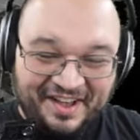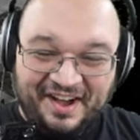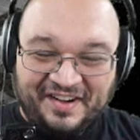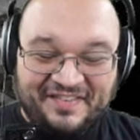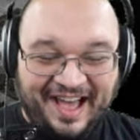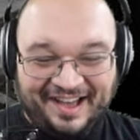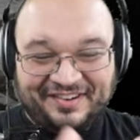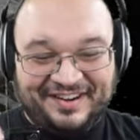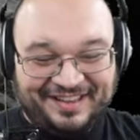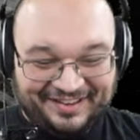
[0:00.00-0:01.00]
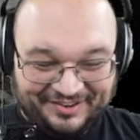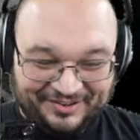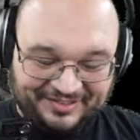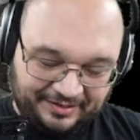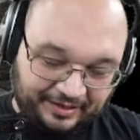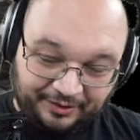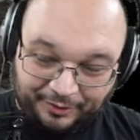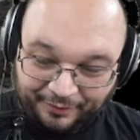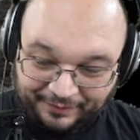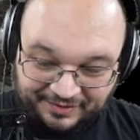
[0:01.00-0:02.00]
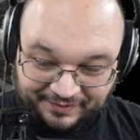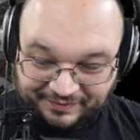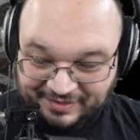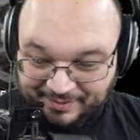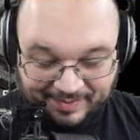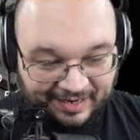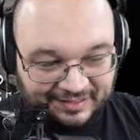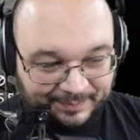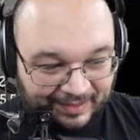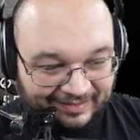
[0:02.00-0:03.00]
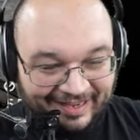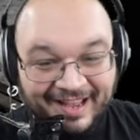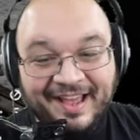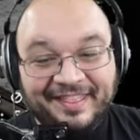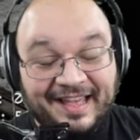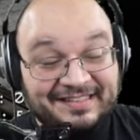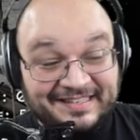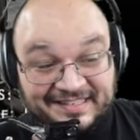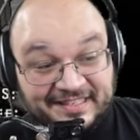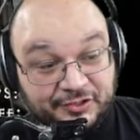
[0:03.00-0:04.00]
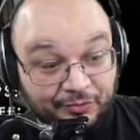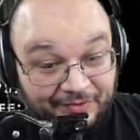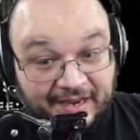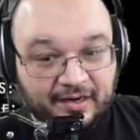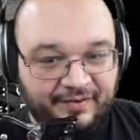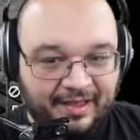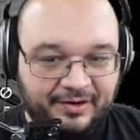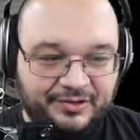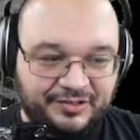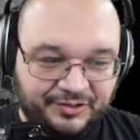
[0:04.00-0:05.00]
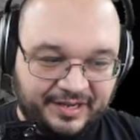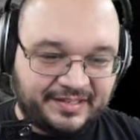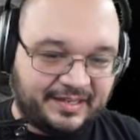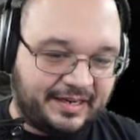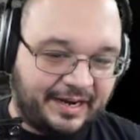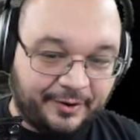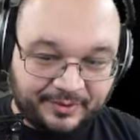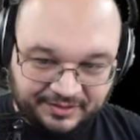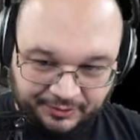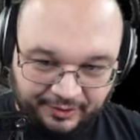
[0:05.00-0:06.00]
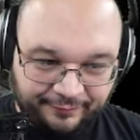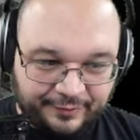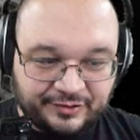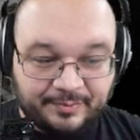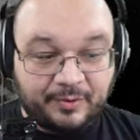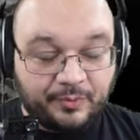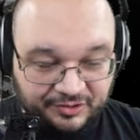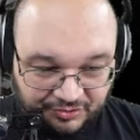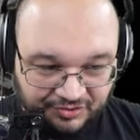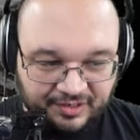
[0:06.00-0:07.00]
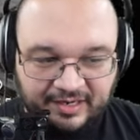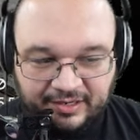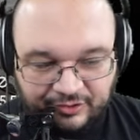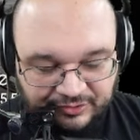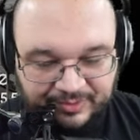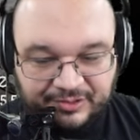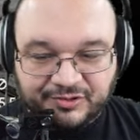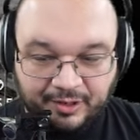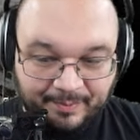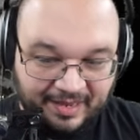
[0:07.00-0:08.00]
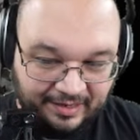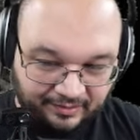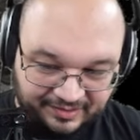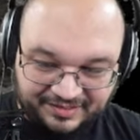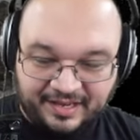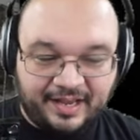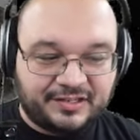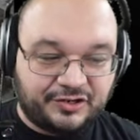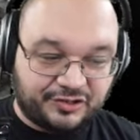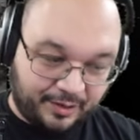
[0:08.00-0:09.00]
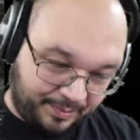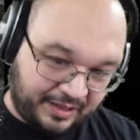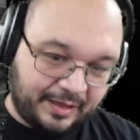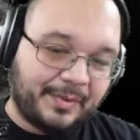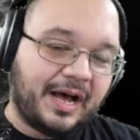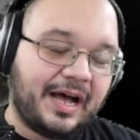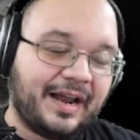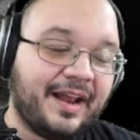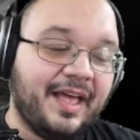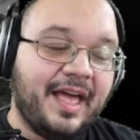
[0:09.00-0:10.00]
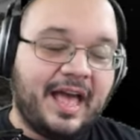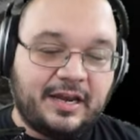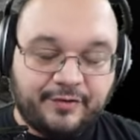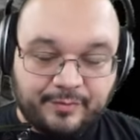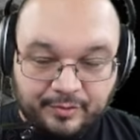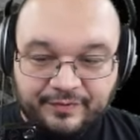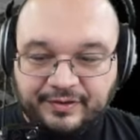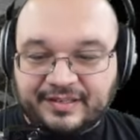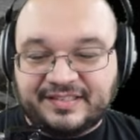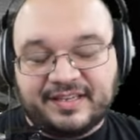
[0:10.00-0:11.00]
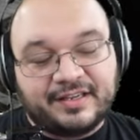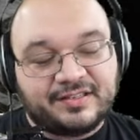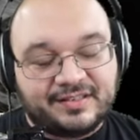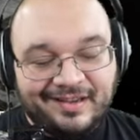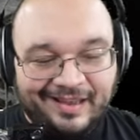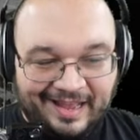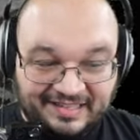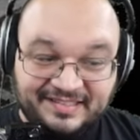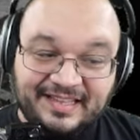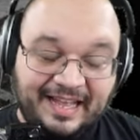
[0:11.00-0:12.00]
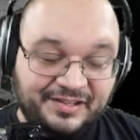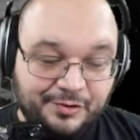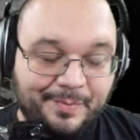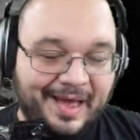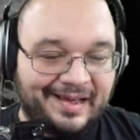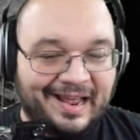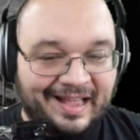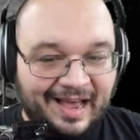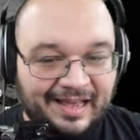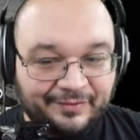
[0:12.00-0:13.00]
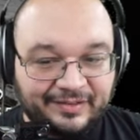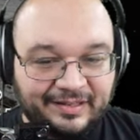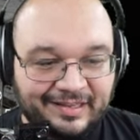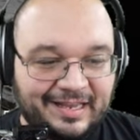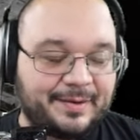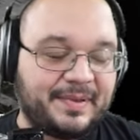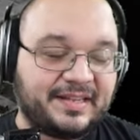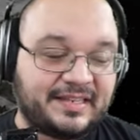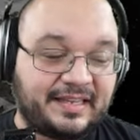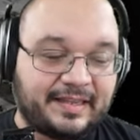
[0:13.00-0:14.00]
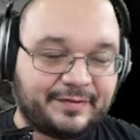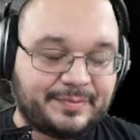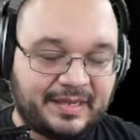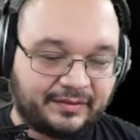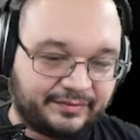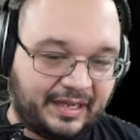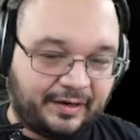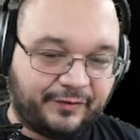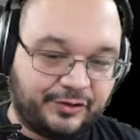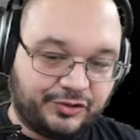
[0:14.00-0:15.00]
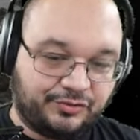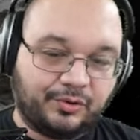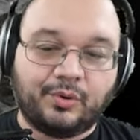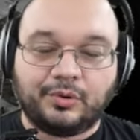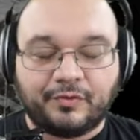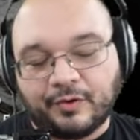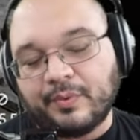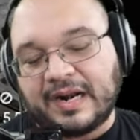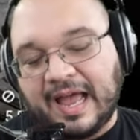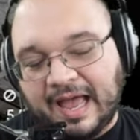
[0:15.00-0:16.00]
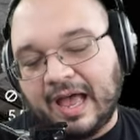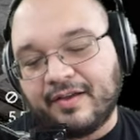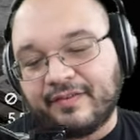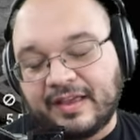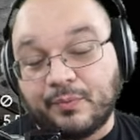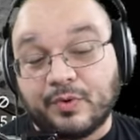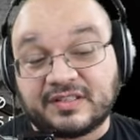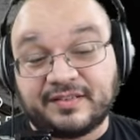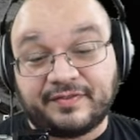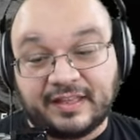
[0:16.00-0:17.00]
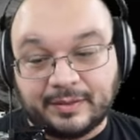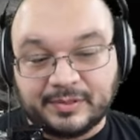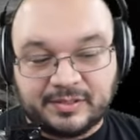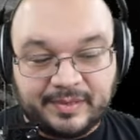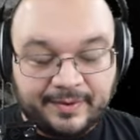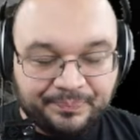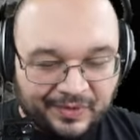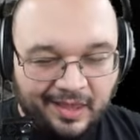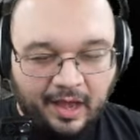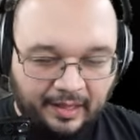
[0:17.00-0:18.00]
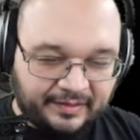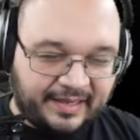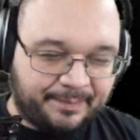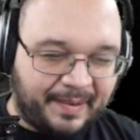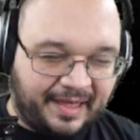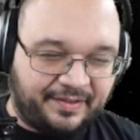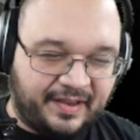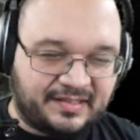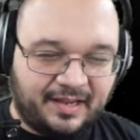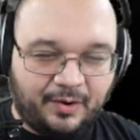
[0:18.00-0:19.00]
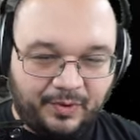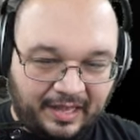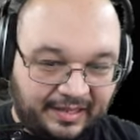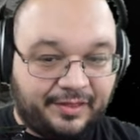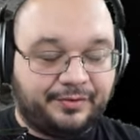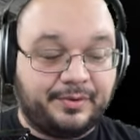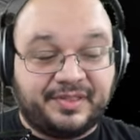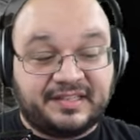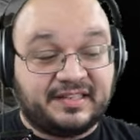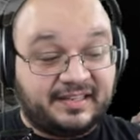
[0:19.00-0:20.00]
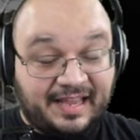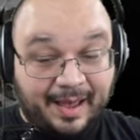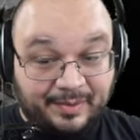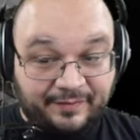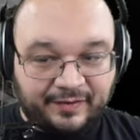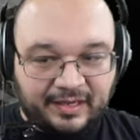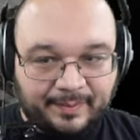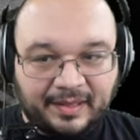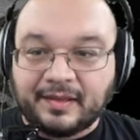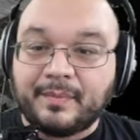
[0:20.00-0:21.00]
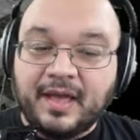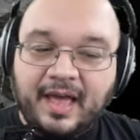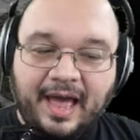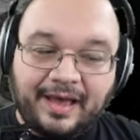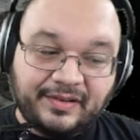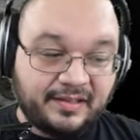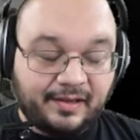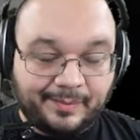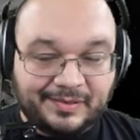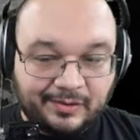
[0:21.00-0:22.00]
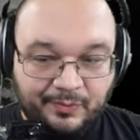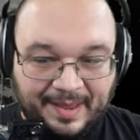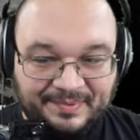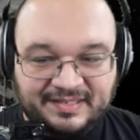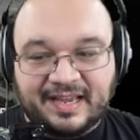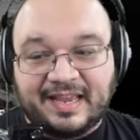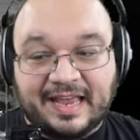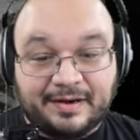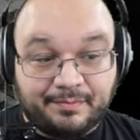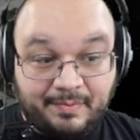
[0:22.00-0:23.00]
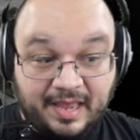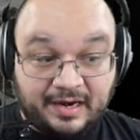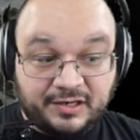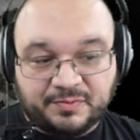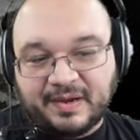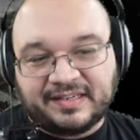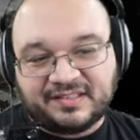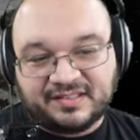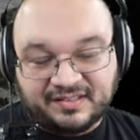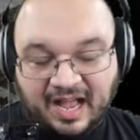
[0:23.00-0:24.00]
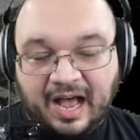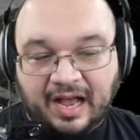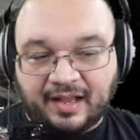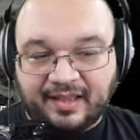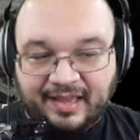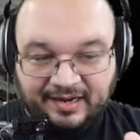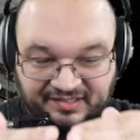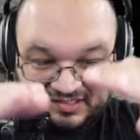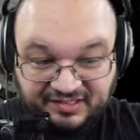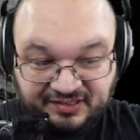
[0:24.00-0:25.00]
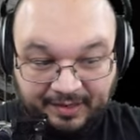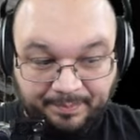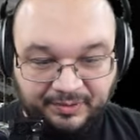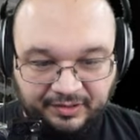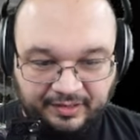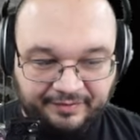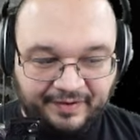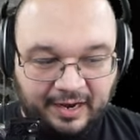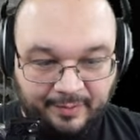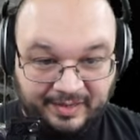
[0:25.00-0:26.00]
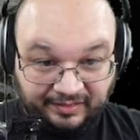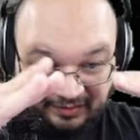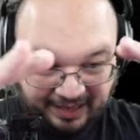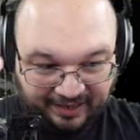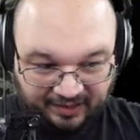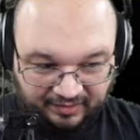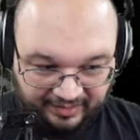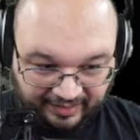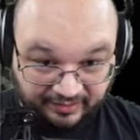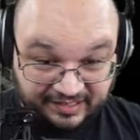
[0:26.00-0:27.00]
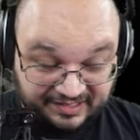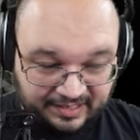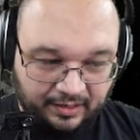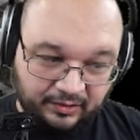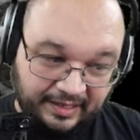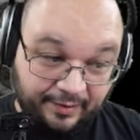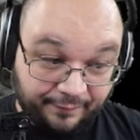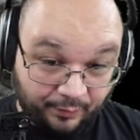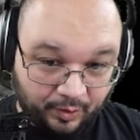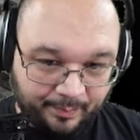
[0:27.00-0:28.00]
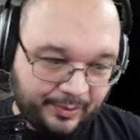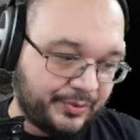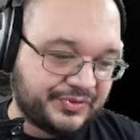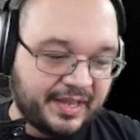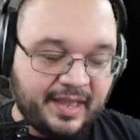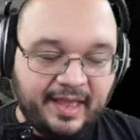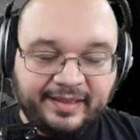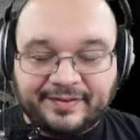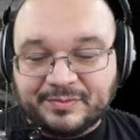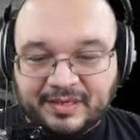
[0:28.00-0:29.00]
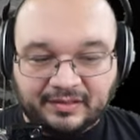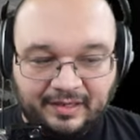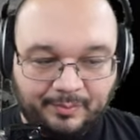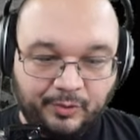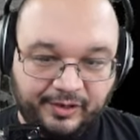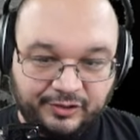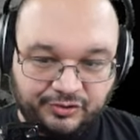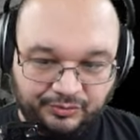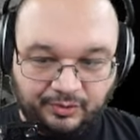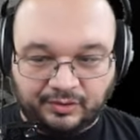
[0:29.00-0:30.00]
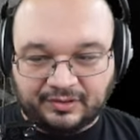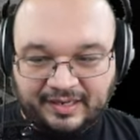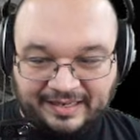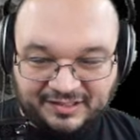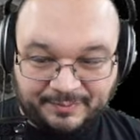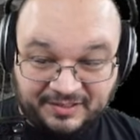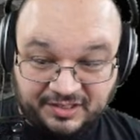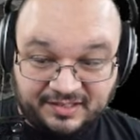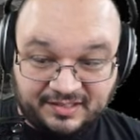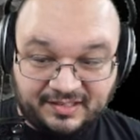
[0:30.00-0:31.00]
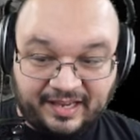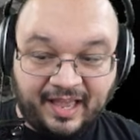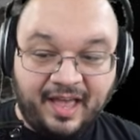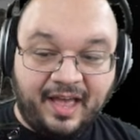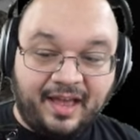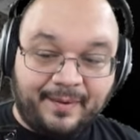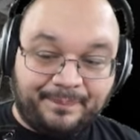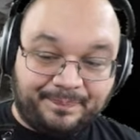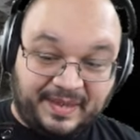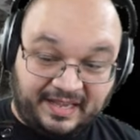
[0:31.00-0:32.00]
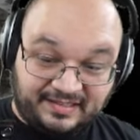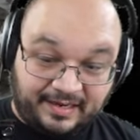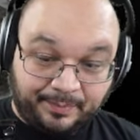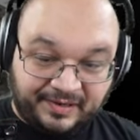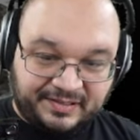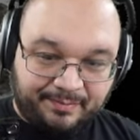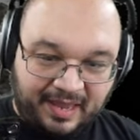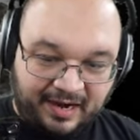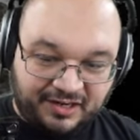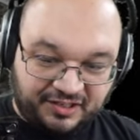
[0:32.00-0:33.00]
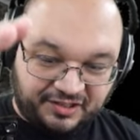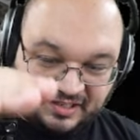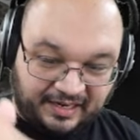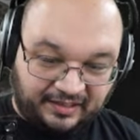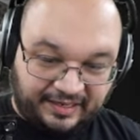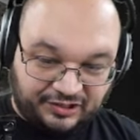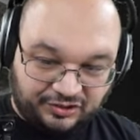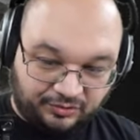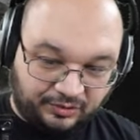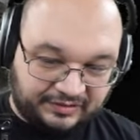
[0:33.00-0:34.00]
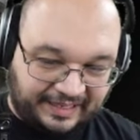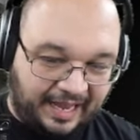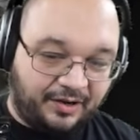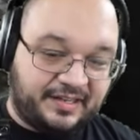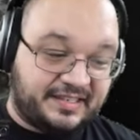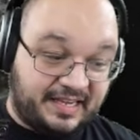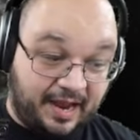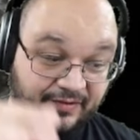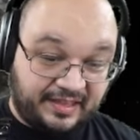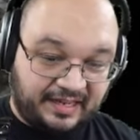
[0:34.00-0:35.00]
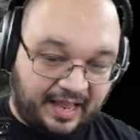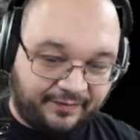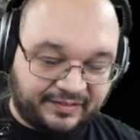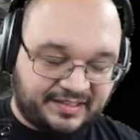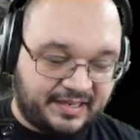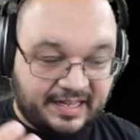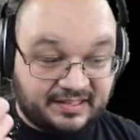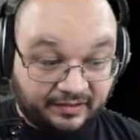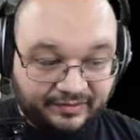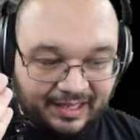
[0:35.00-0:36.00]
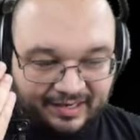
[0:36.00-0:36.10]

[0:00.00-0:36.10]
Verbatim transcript: of how to use, oh, I don't know if it's fifteen minutes, but like that's the essential rant of how to use a trade site. And I know it's a little confusing, but once you start getting used to it and you start making listings and you start putting them on and you remove your listings, it's not too bad. I kind of really like it because it gives me a lot of control over what I have and what's available to me. Unlike in Path of Exile, where I like throw things in a tab and I forget about them, having to come to the website and manage my stock in a simpler environment, like, like a listing or like a forum post, gives me a lot more control. And especially since like, because I can press manage and just kind of like scroll down and see everything that I have listed, it's a lot